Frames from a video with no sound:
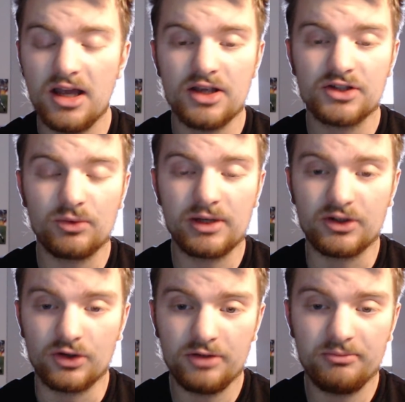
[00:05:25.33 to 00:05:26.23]
So it
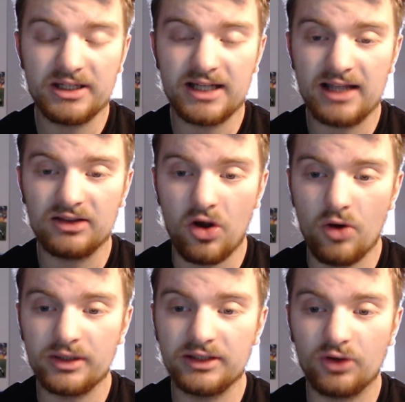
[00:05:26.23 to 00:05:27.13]
could be a
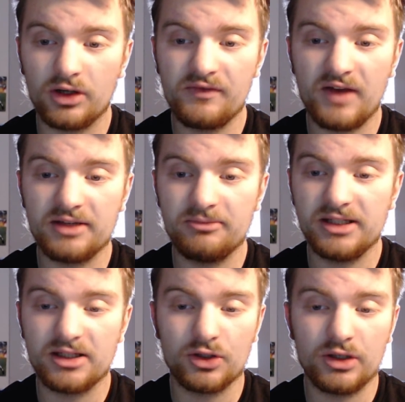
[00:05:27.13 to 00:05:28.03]
loan, and Donny van de
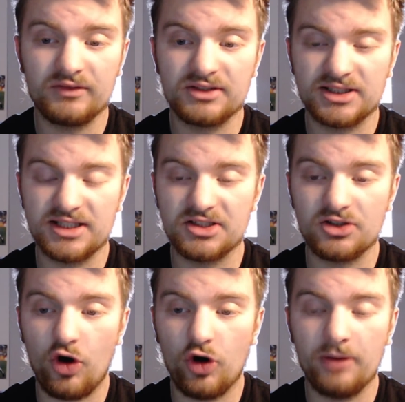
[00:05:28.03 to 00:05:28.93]
Beek could have the decision
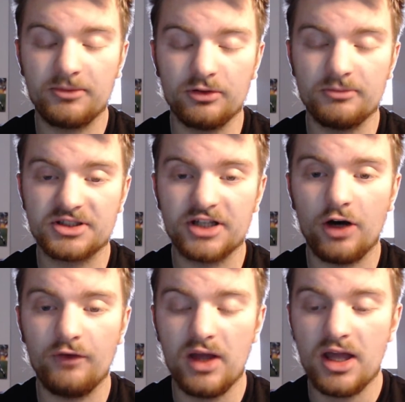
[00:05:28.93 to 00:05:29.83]
all up to
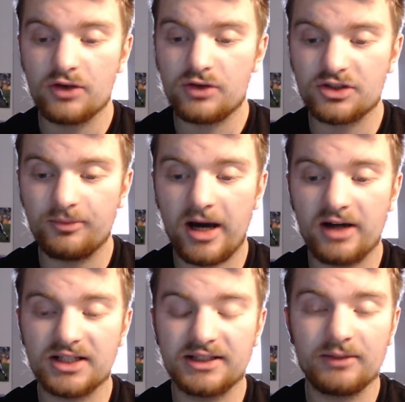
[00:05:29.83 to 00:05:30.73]
himself. Crystal
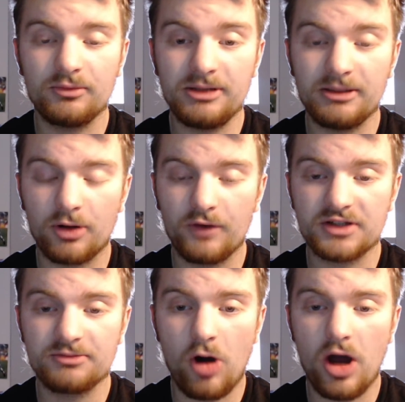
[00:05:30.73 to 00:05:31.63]
Palace, I think, would be the
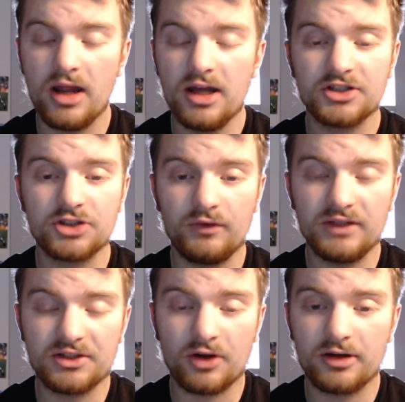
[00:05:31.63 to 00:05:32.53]
perfect spot. Show that
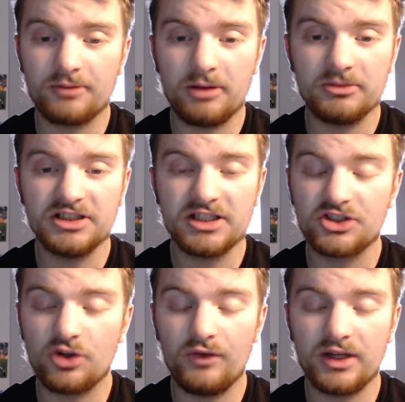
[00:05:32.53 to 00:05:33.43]
he's got it in the Premier League.
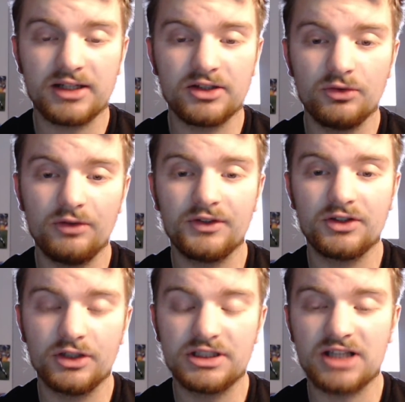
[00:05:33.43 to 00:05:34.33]
Show that he can do it with a
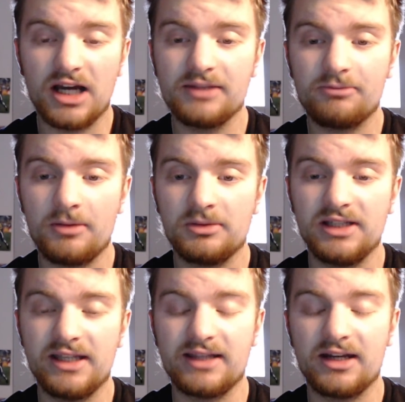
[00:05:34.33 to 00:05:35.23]
good side in the Premier
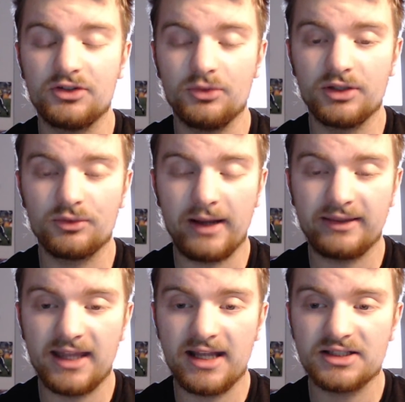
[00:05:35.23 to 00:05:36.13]
League that are doing
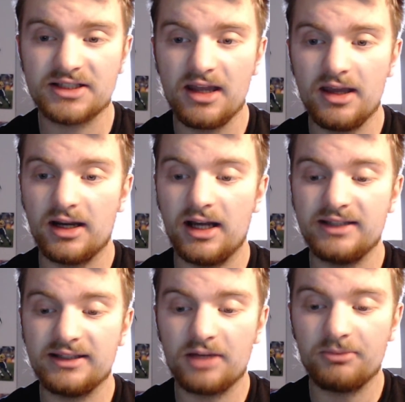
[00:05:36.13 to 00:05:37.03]
great things. I
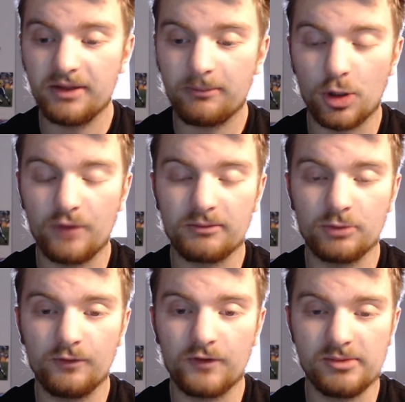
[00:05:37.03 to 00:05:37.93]
think that'd be a perfect
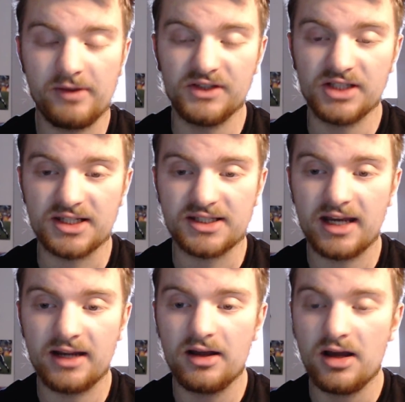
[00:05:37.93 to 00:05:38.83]
move for him if he does
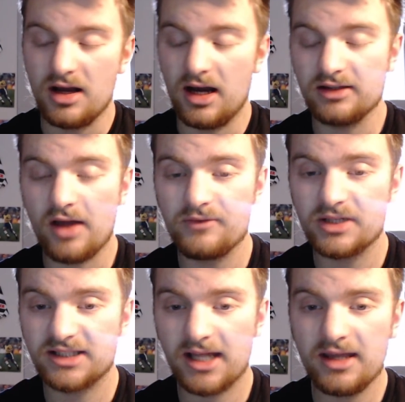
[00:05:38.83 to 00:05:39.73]
get it. I'd love him
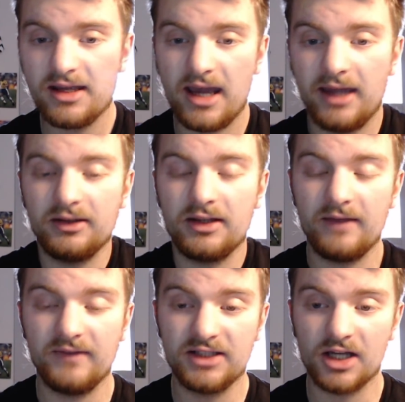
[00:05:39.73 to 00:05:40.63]
to stay, and
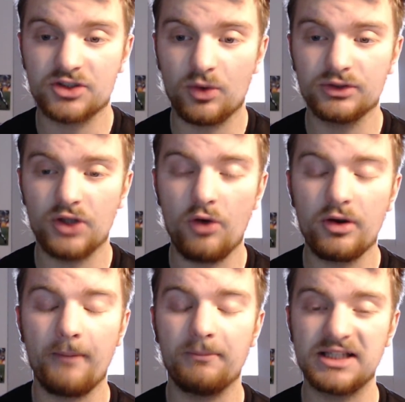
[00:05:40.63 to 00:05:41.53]
if he does go on
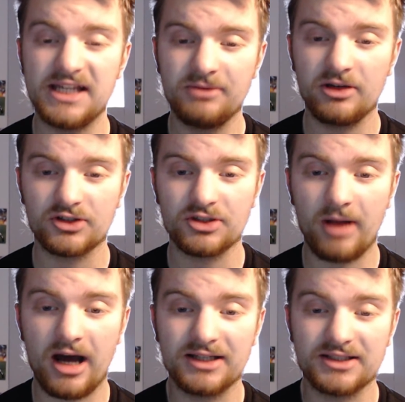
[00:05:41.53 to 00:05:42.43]
loan, please be Crystal
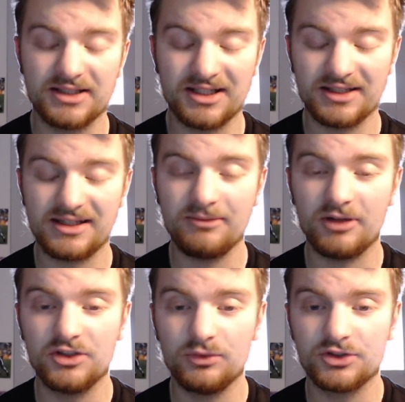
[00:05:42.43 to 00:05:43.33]
Palace because it's a team
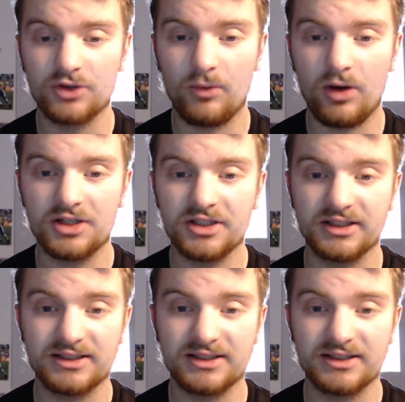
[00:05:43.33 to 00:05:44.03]
I do enjoy watching.